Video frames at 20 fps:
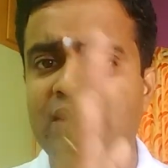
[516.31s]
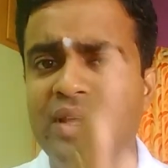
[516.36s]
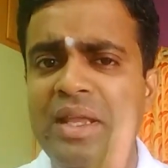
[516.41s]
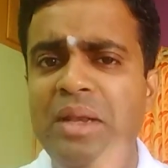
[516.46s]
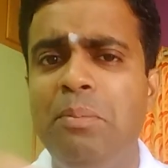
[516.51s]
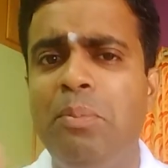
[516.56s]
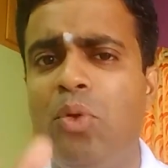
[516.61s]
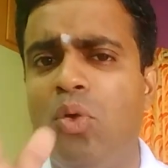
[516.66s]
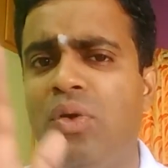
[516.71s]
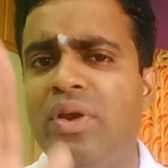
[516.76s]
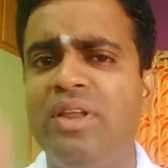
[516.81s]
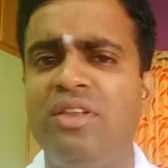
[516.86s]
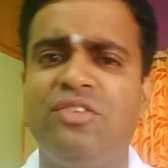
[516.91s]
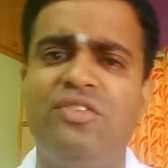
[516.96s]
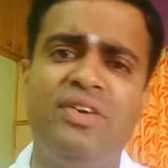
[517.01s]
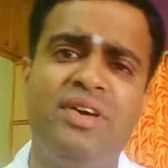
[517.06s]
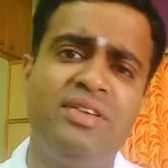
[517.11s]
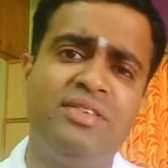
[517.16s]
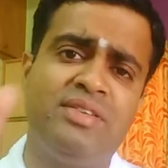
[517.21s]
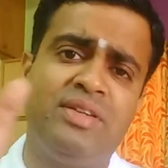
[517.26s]
in progress.
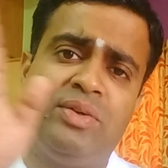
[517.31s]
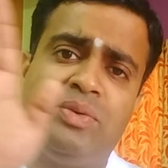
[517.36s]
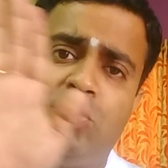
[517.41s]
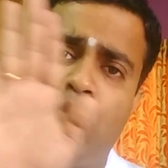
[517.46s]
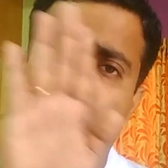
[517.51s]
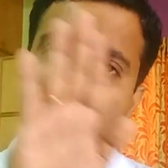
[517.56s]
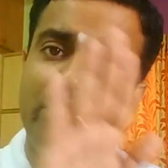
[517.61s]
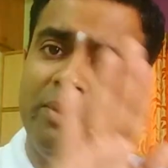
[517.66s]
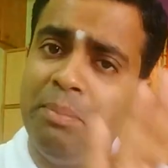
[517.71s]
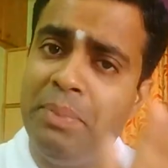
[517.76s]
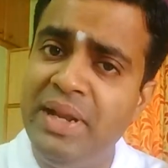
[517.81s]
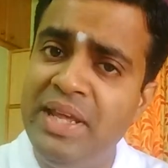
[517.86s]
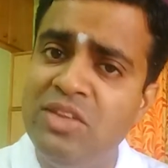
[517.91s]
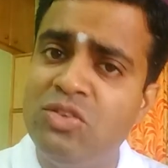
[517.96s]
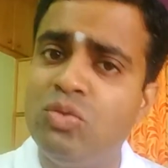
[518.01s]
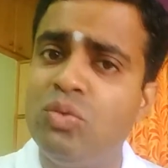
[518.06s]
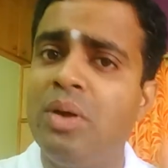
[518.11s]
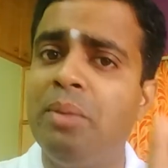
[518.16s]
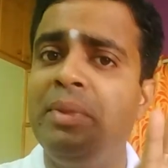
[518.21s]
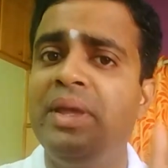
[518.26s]
First told, please
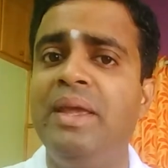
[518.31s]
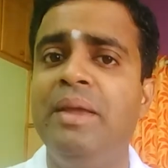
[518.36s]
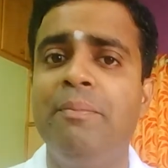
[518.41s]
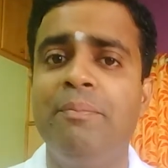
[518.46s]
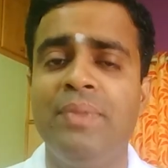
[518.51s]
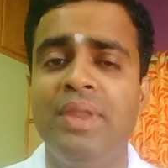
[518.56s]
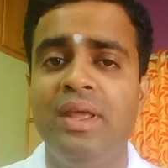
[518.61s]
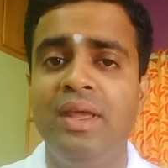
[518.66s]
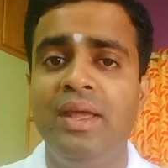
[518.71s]
Swami.